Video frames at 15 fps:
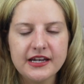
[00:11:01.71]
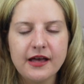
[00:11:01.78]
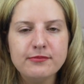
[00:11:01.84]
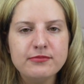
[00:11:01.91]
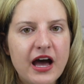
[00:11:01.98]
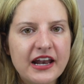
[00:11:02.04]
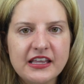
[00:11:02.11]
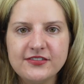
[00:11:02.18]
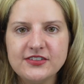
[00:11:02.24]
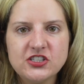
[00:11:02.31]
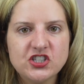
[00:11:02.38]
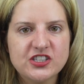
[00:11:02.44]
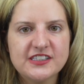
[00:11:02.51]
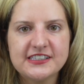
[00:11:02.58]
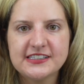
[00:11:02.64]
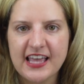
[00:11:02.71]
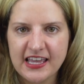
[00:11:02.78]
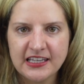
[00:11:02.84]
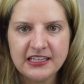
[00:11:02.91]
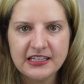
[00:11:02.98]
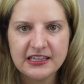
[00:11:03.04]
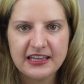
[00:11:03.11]
And not even just
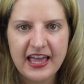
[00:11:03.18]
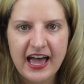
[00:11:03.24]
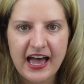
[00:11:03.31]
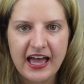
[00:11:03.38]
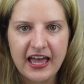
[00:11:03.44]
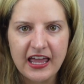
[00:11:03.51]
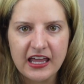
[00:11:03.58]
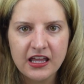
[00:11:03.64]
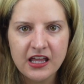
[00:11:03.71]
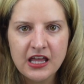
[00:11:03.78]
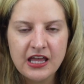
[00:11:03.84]
saying that.